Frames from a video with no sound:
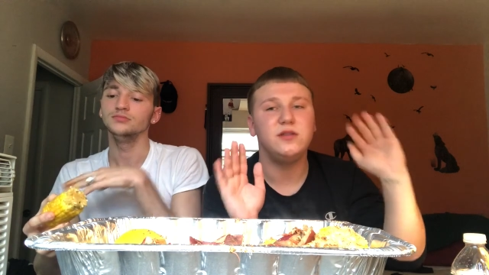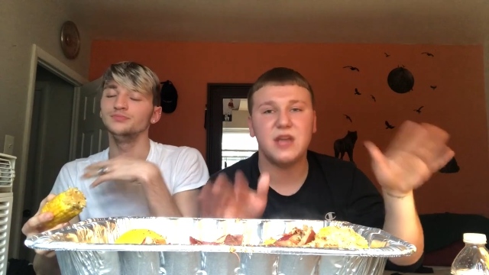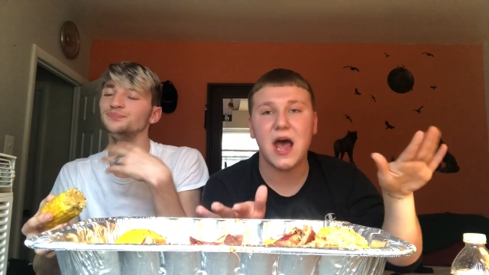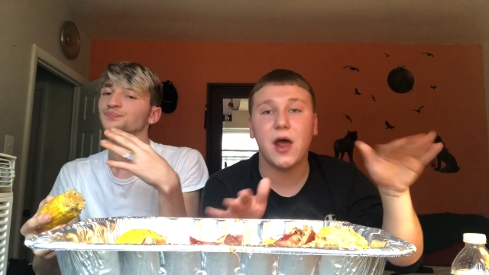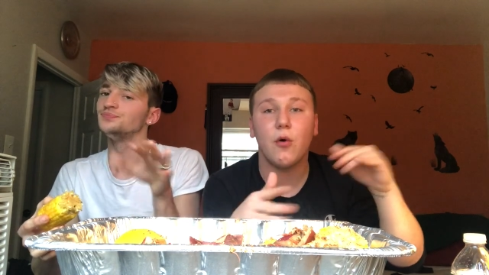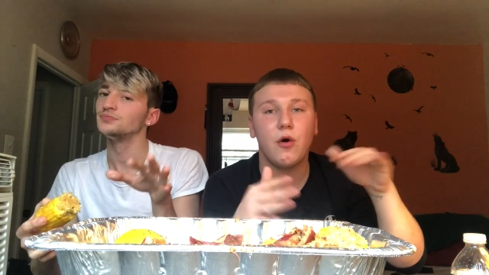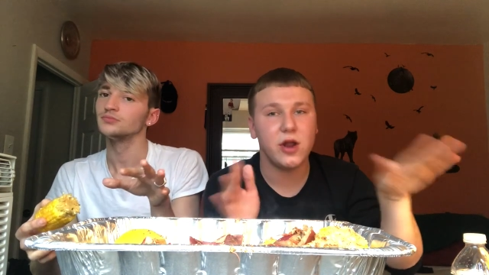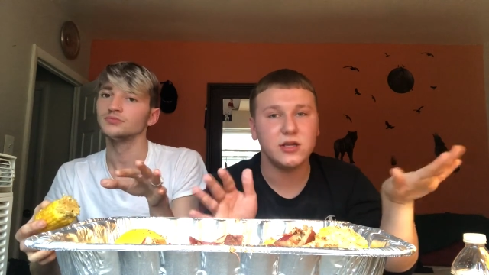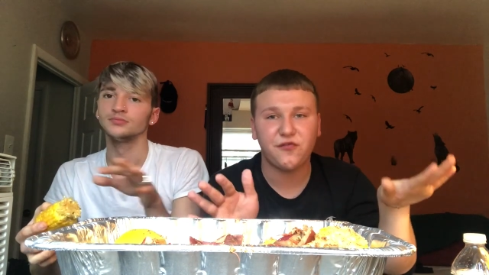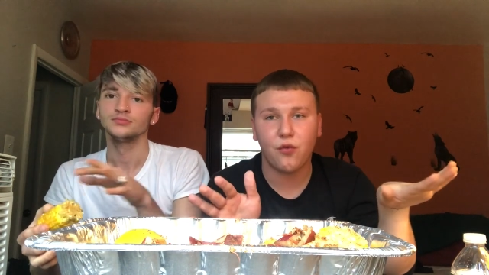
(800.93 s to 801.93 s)
Speaker 1: dead on
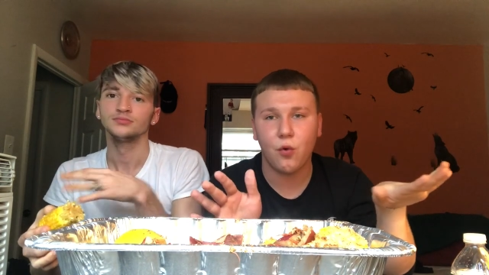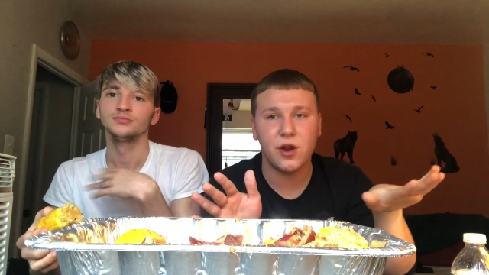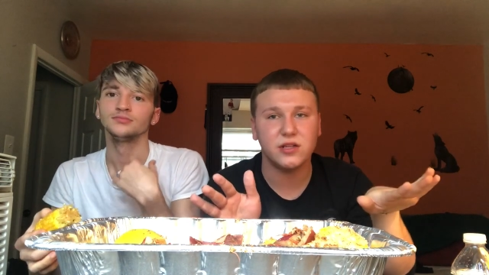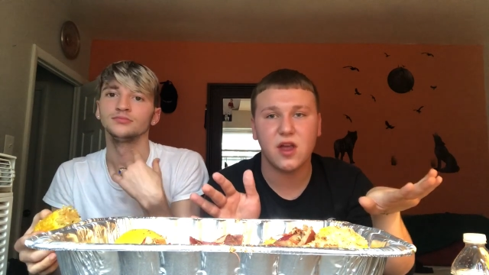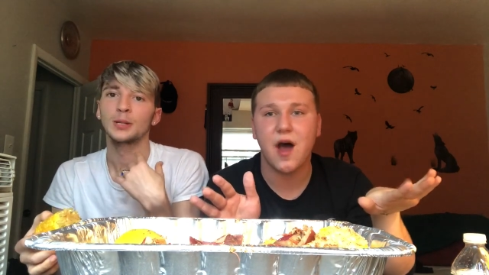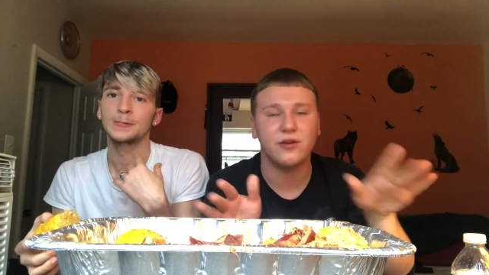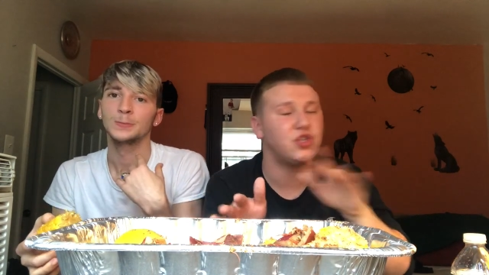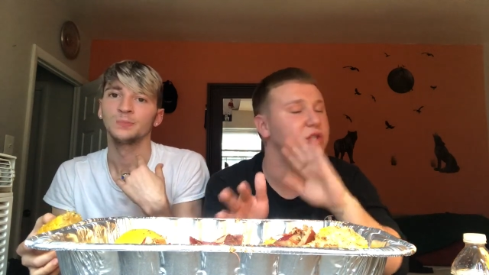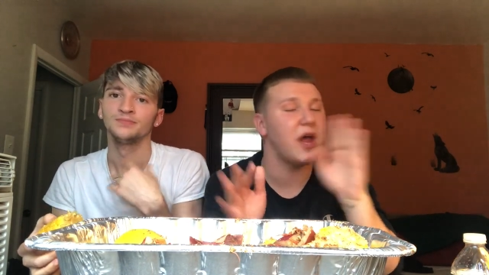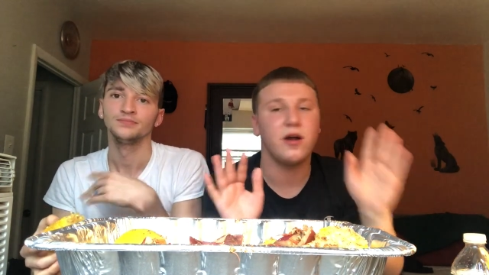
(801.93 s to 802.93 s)
his on his couch,
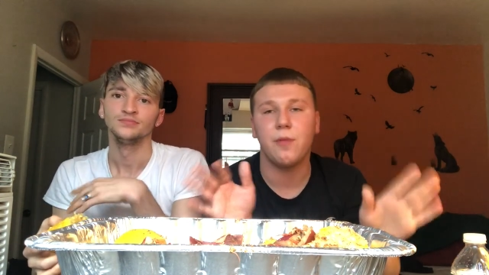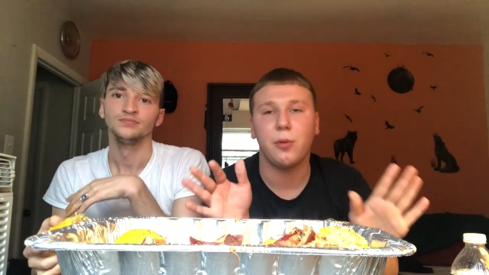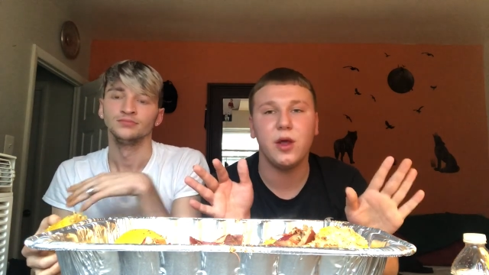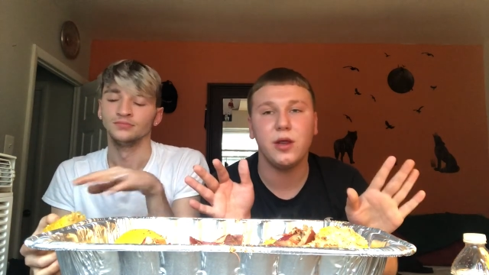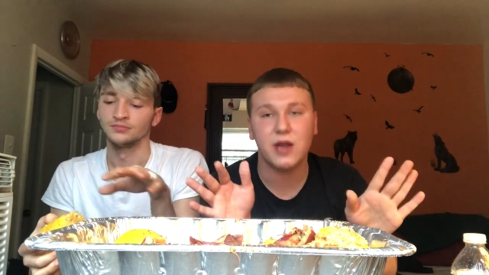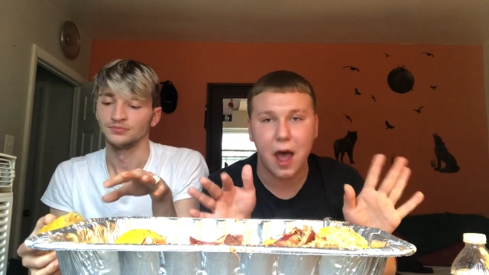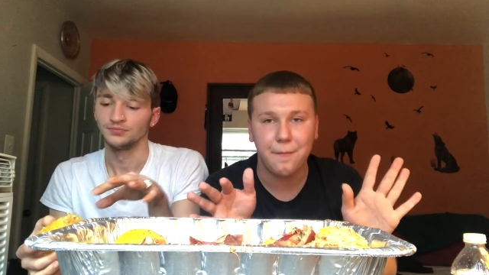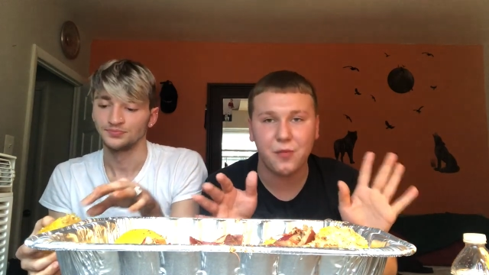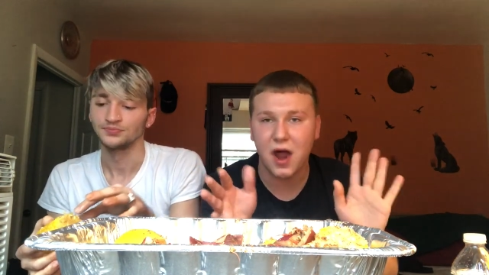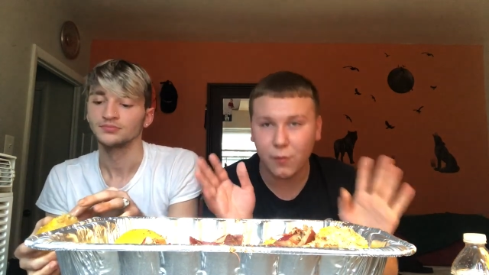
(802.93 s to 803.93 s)
just like completely
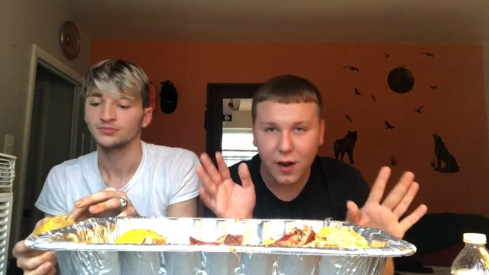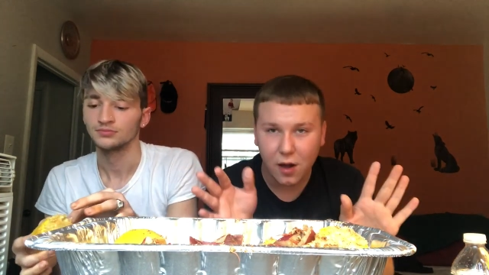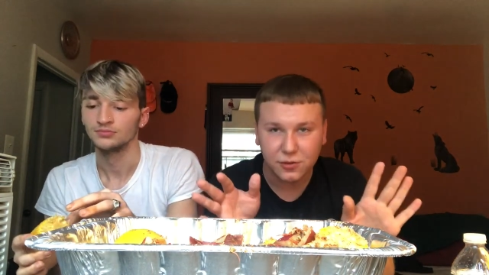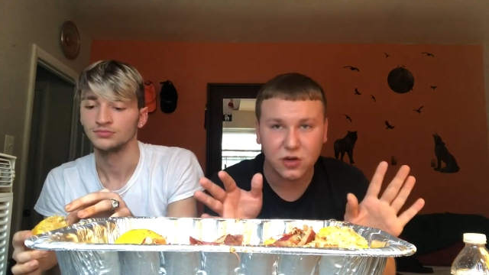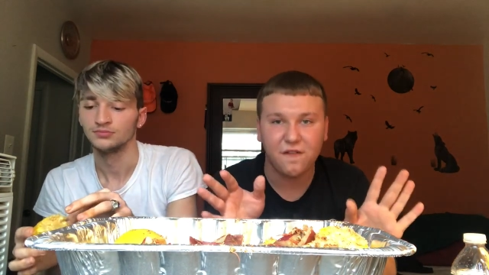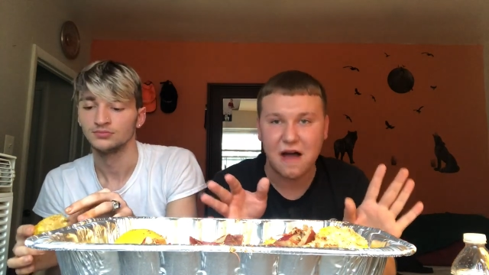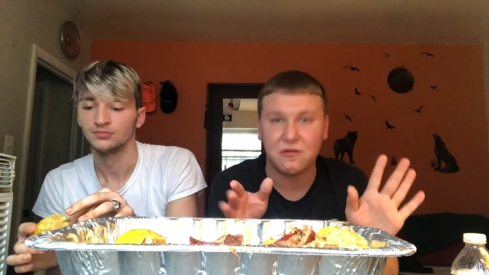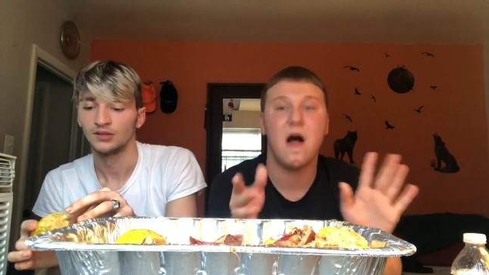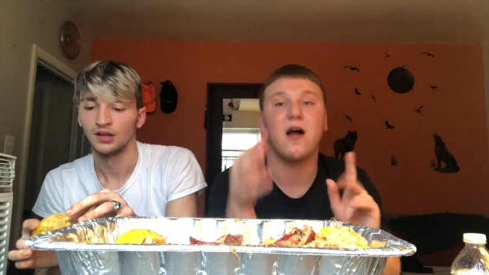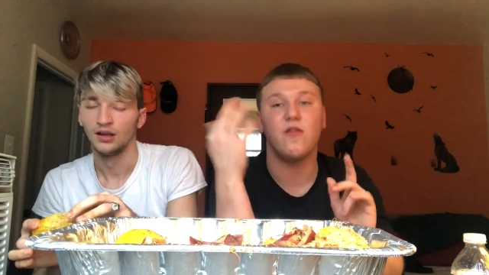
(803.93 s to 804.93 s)
dead. I didn't wake up until five
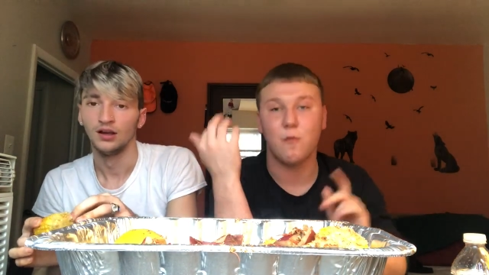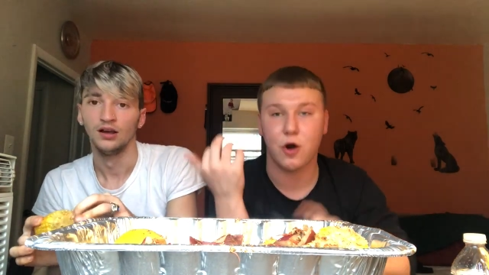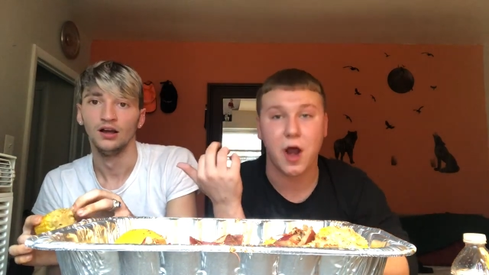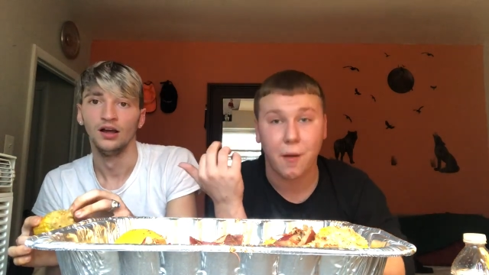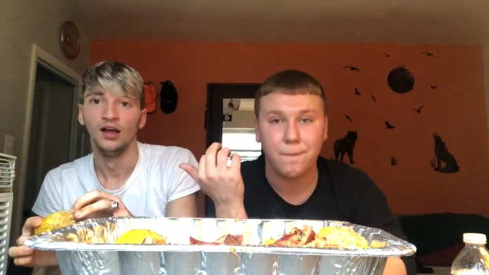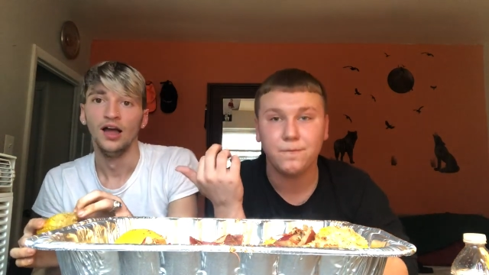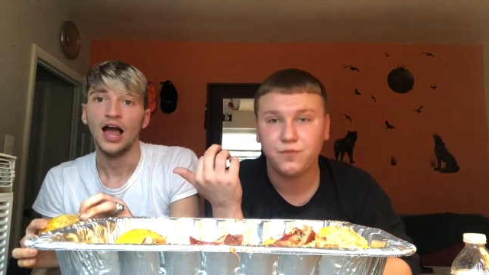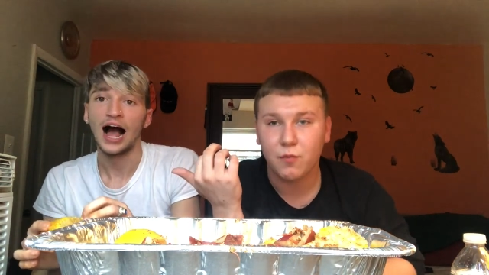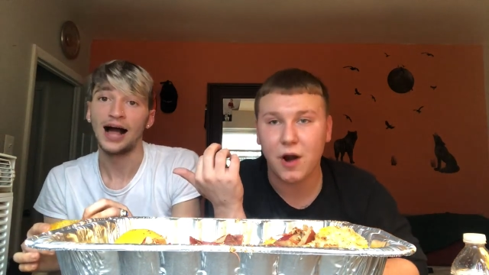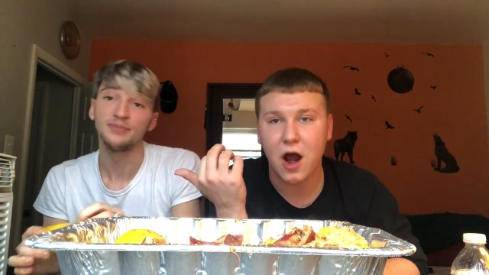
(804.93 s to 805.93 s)
o'clock in the morning.
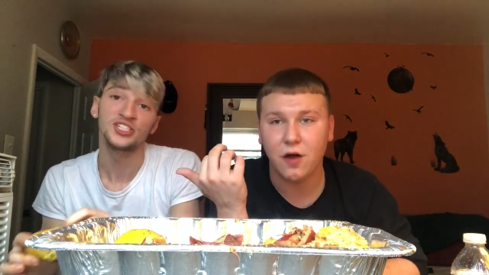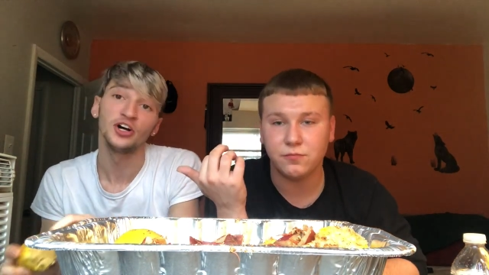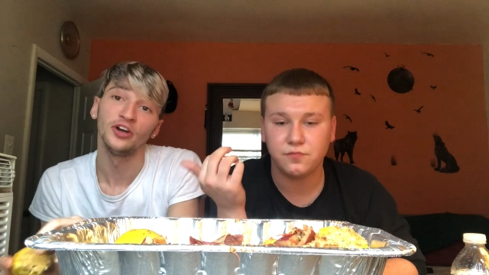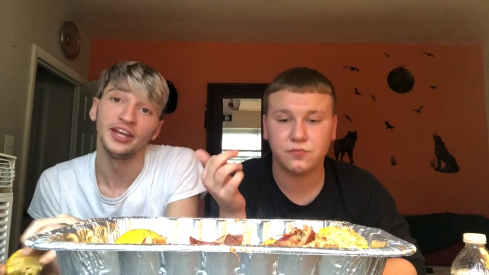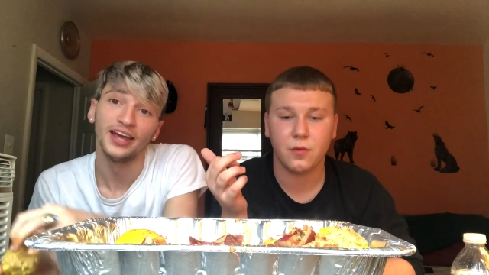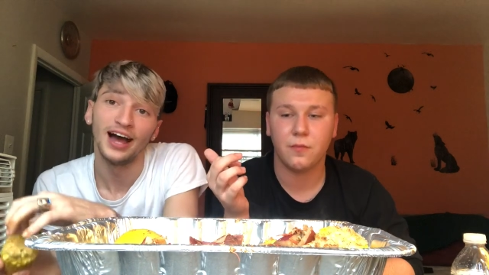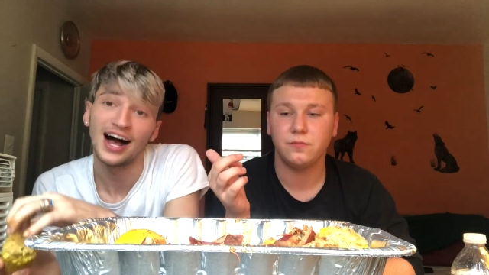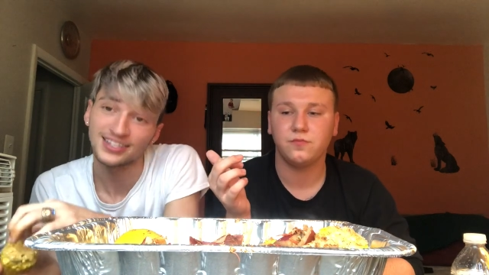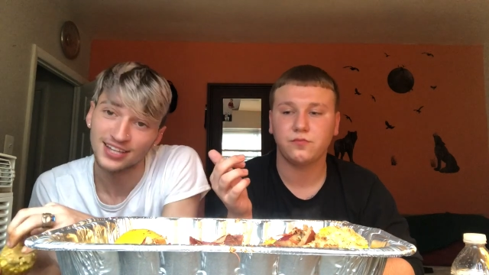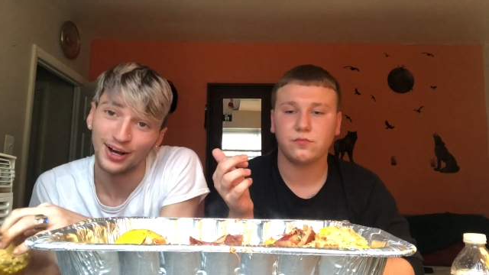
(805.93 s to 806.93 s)
I'm still in that
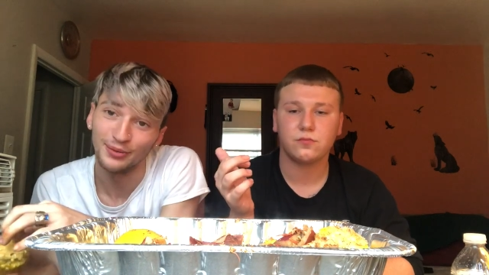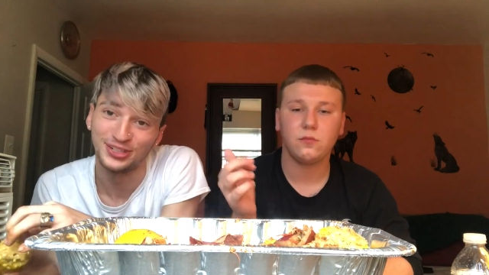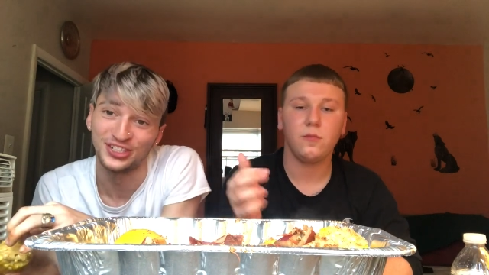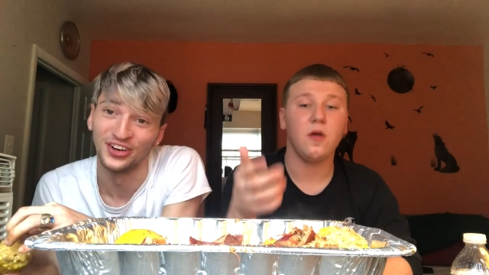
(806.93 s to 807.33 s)
hot tub,